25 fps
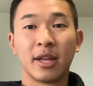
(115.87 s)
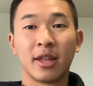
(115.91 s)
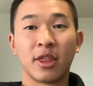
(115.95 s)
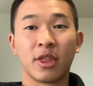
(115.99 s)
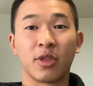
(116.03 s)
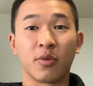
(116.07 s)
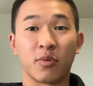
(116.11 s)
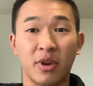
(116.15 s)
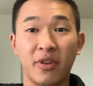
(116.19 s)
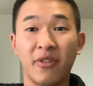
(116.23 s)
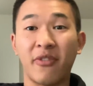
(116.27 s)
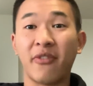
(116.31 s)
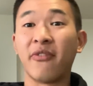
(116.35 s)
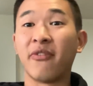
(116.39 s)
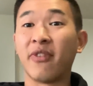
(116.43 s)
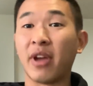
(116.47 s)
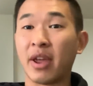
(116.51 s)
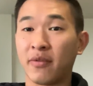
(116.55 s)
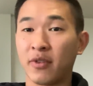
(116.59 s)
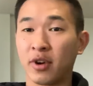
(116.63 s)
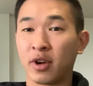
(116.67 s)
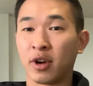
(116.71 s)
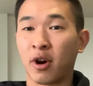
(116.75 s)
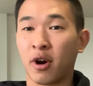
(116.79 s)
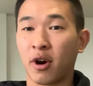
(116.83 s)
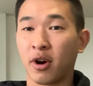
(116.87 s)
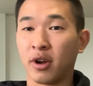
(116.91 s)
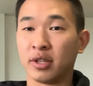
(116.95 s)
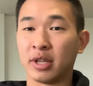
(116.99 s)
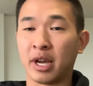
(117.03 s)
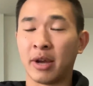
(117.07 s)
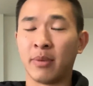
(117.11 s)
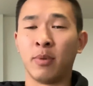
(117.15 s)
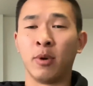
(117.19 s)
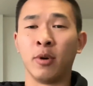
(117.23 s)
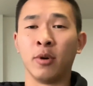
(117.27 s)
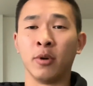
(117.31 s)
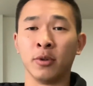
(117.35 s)
3 favorite cards
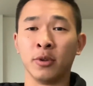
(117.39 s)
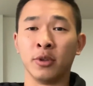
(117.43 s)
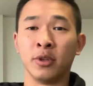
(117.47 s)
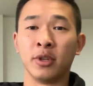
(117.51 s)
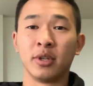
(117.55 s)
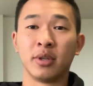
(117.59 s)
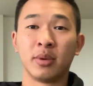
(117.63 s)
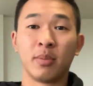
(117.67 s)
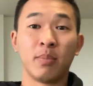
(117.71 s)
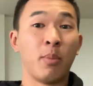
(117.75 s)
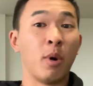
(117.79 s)
I pulled,